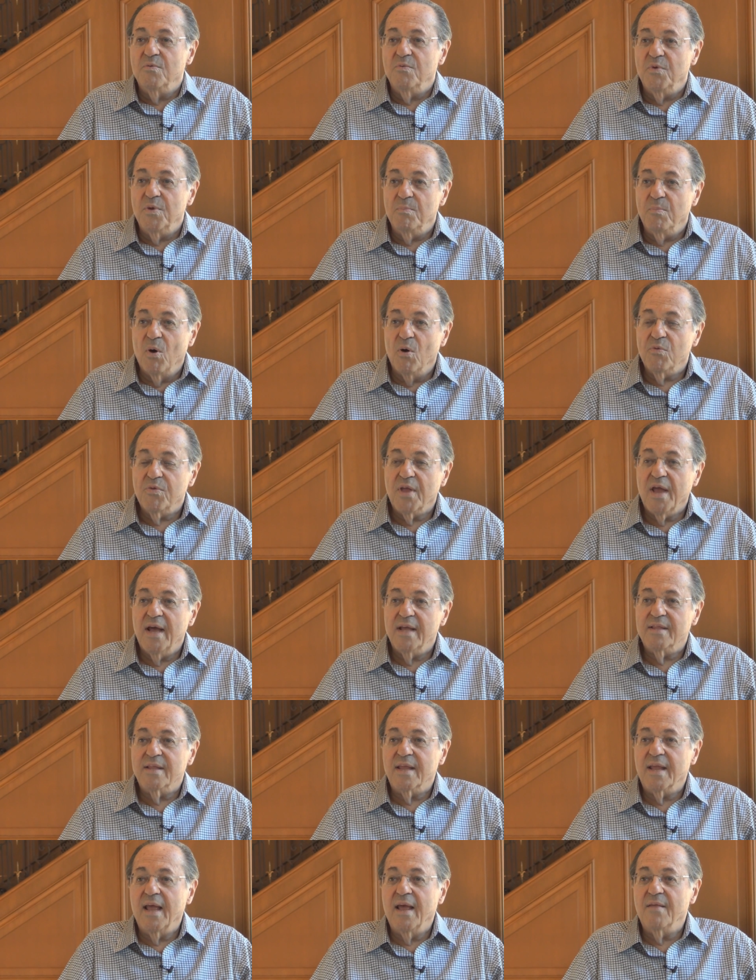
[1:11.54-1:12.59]
We both
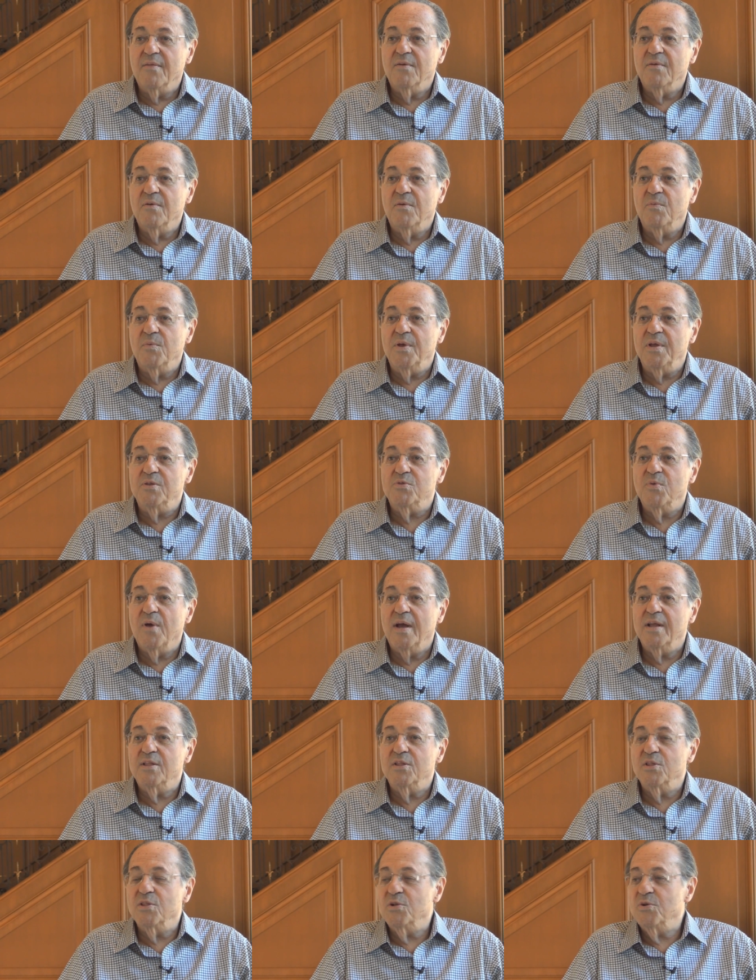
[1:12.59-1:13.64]
got together and we
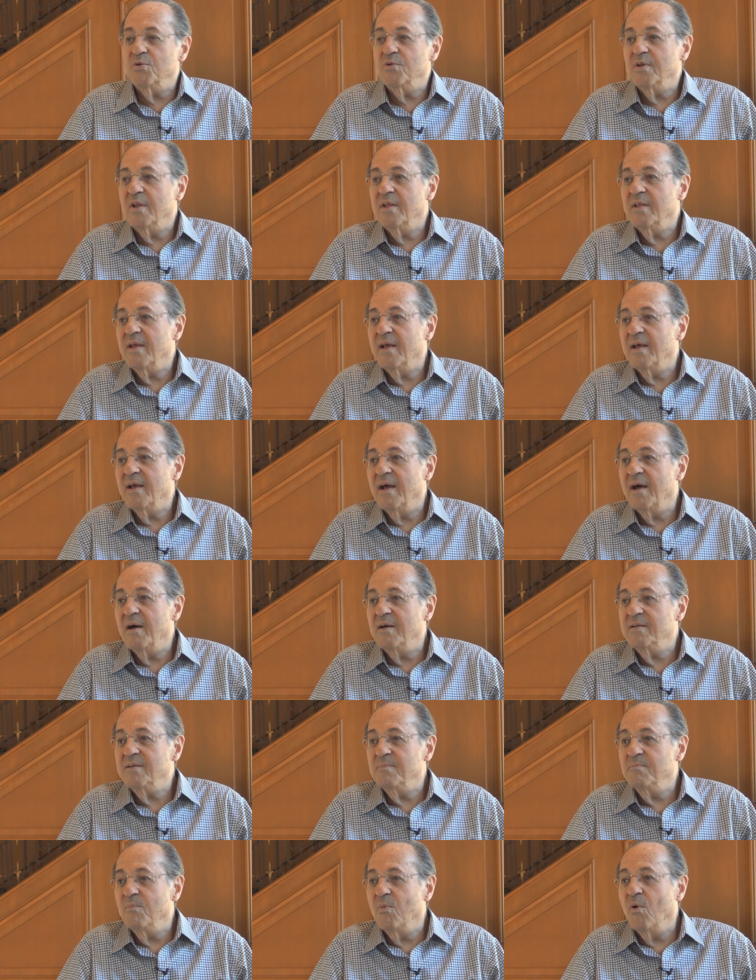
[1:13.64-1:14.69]
tried to learn uh,
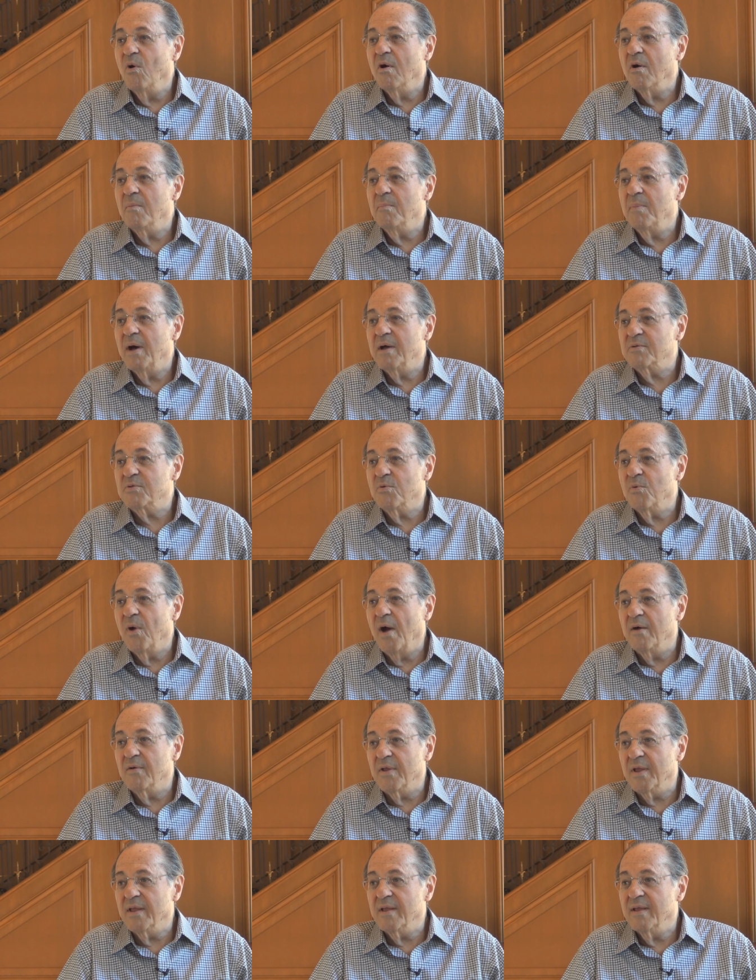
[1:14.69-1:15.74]
more about
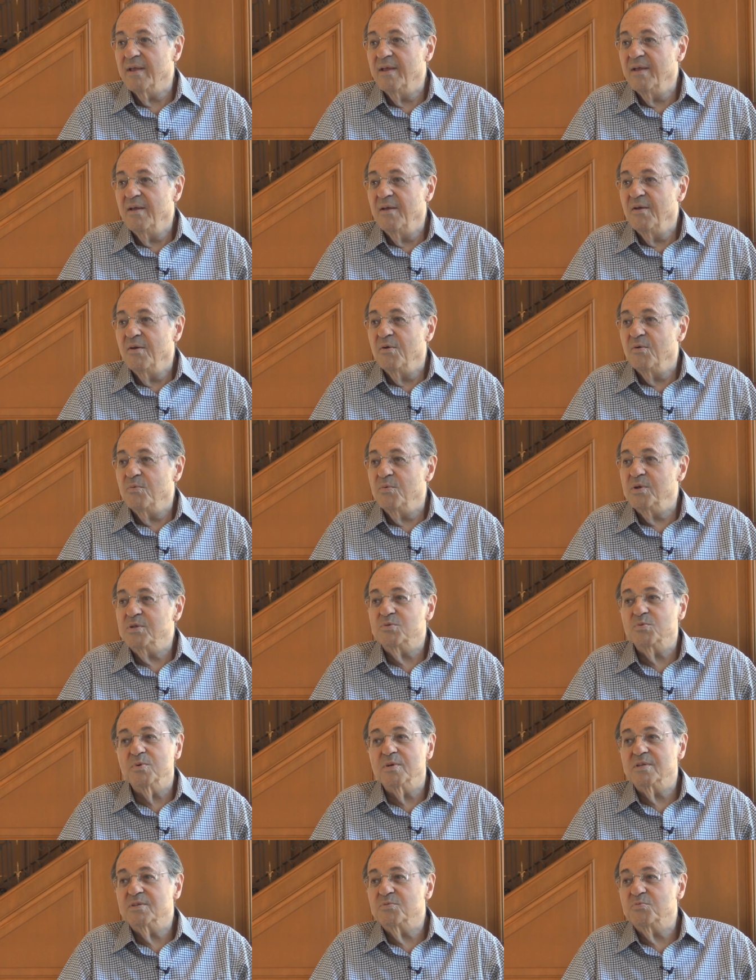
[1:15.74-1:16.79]
grouting, which
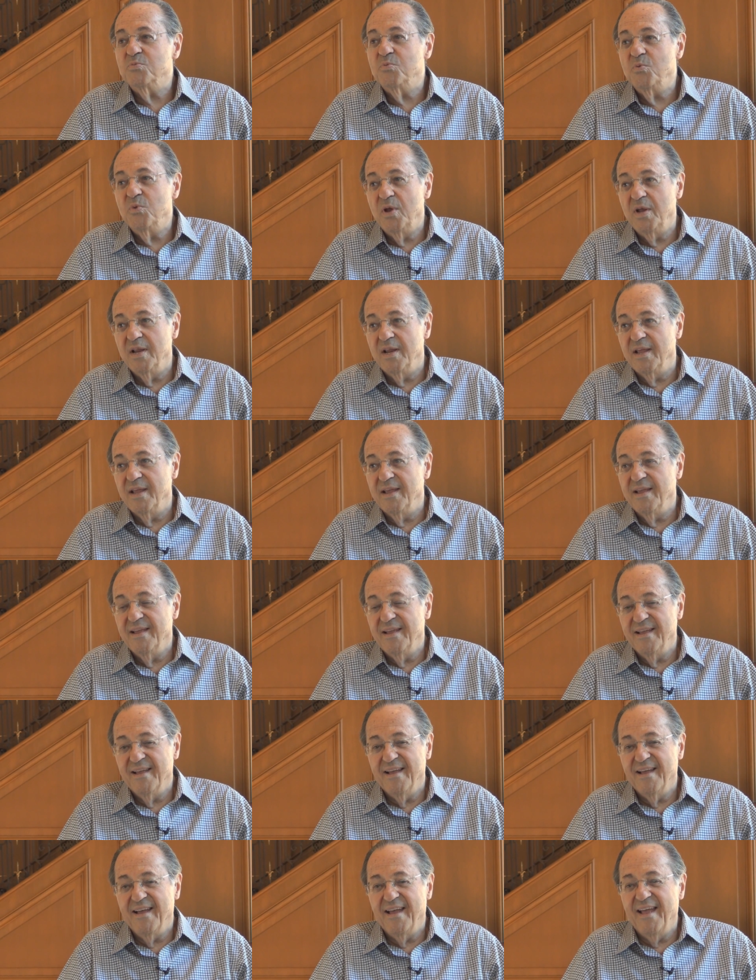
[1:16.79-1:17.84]
was really
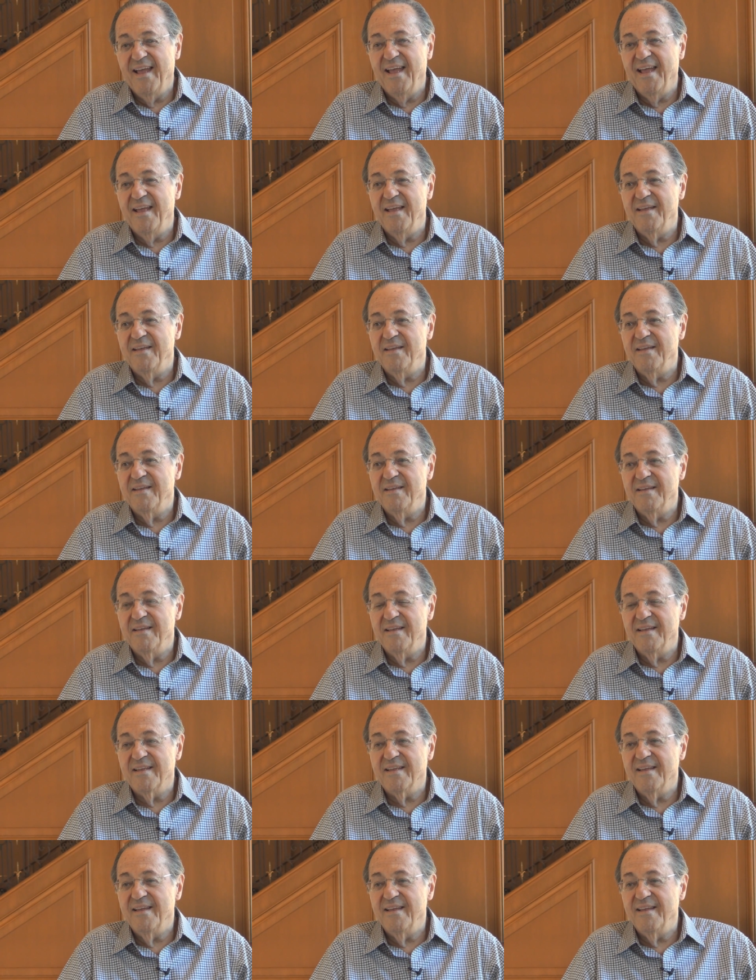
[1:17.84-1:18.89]
a,
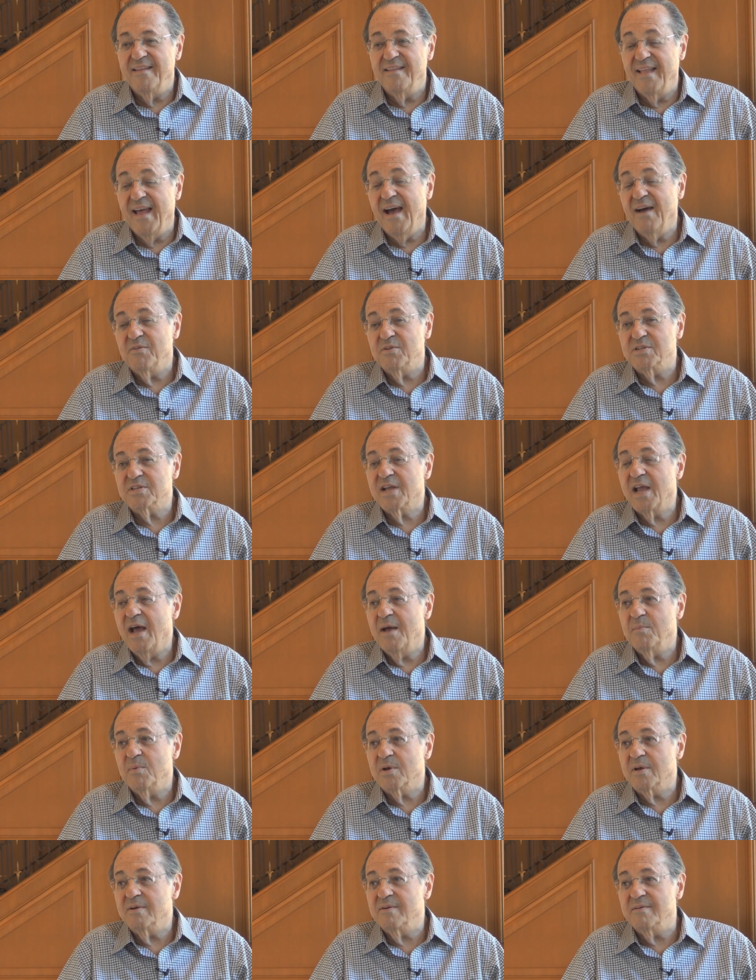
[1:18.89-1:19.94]
now it's
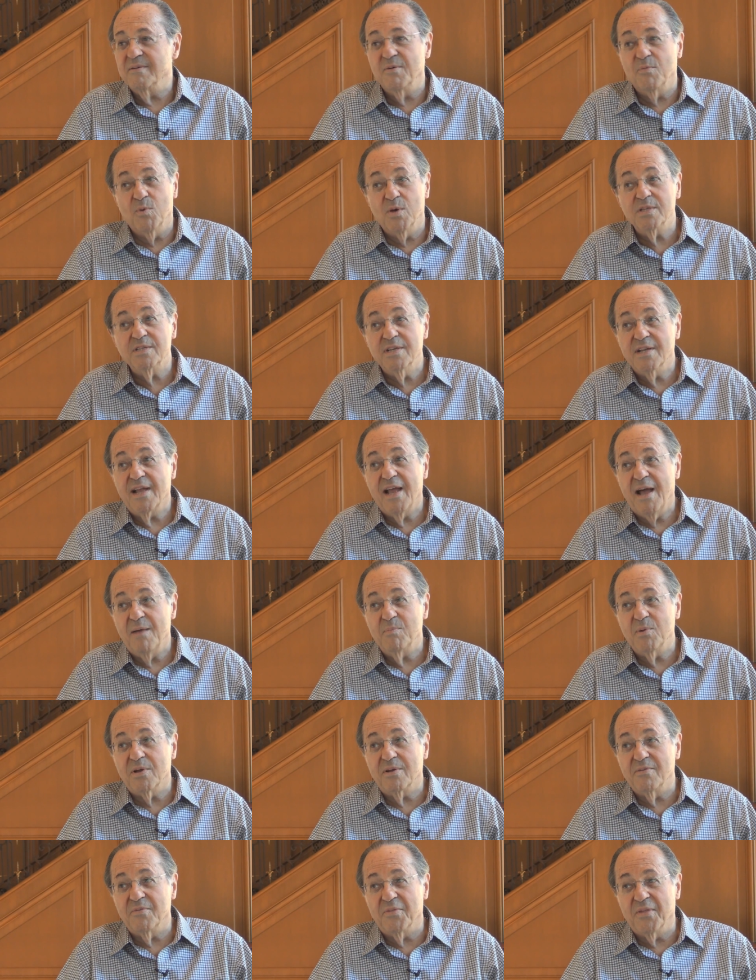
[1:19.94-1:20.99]
comical. It wasn't
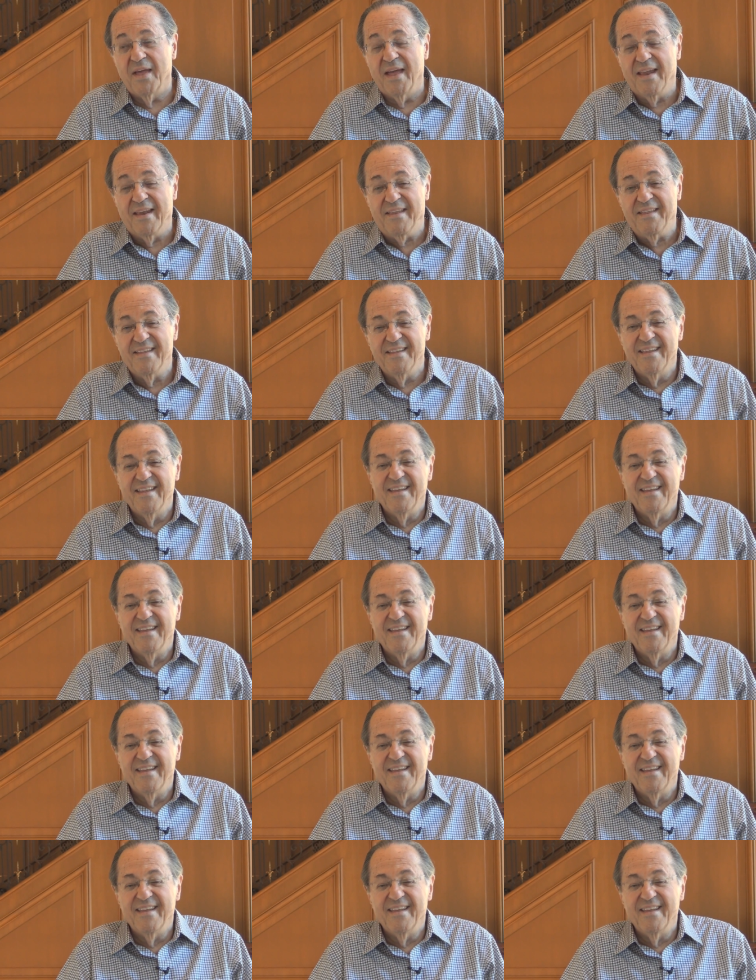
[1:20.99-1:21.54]
comical then.